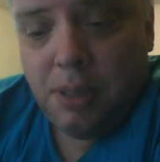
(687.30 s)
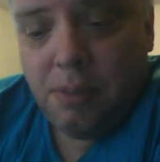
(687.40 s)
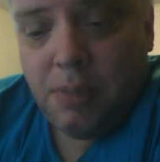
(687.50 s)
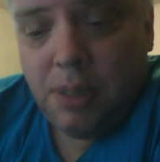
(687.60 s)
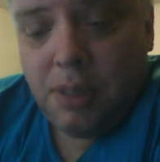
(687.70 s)

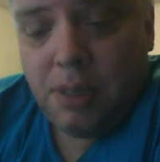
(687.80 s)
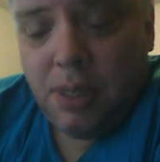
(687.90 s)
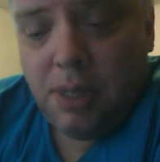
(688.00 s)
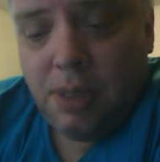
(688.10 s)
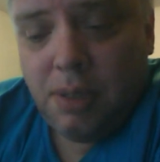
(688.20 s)
But
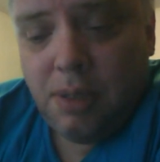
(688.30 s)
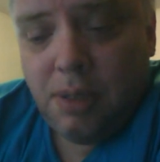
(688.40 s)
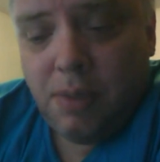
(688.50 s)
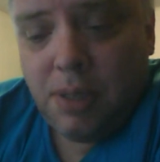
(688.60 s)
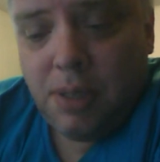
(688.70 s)

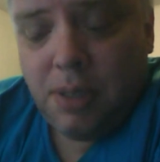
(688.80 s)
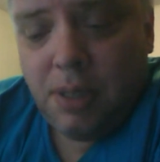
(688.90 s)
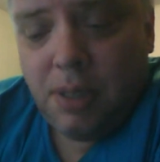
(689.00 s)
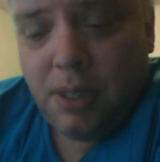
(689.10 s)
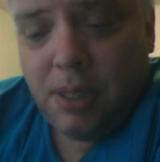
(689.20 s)
we
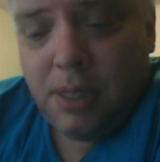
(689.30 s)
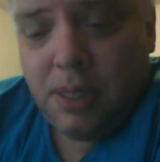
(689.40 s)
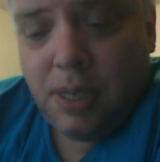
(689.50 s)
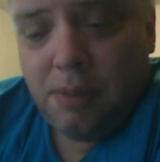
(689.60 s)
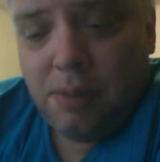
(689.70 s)
shouldn't let
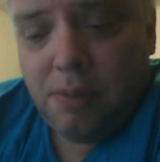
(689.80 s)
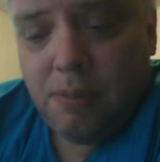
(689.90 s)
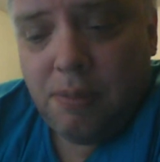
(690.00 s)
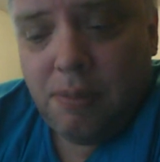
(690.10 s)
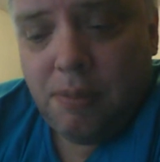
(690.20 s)
that,
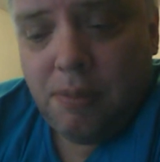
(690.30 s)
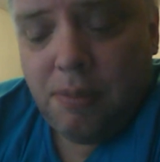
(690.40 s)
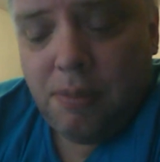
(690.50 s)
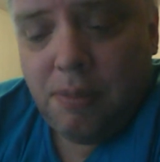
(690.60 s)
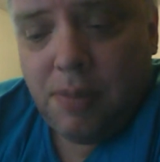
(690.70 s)

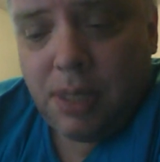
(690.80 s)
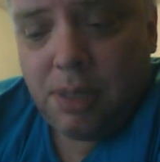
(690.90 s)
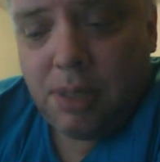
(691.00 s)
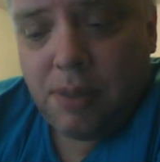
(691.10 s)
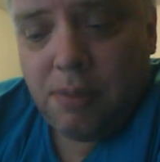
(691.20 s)

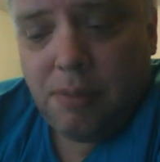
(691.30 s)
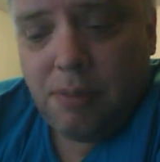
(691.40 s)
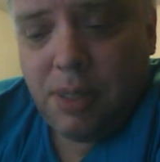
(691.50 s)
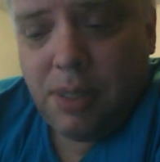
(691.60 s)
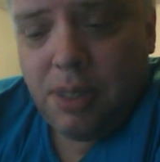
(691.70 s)

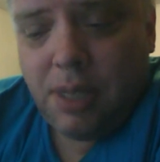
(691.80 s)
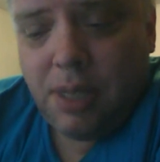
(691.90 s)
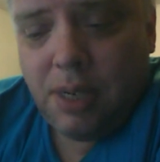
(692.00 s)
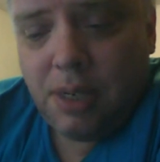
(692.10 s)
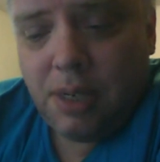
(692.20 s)
it's
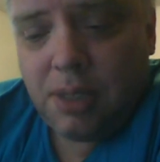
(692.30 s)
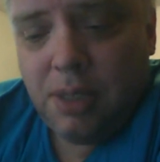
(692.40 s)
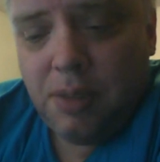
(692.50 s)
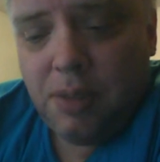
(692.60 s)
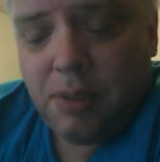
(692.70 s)
not an
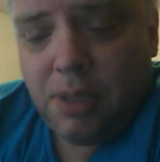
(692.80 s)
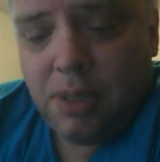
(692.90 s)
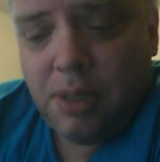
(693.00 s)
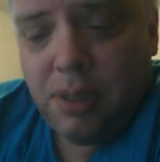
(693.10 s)
excuse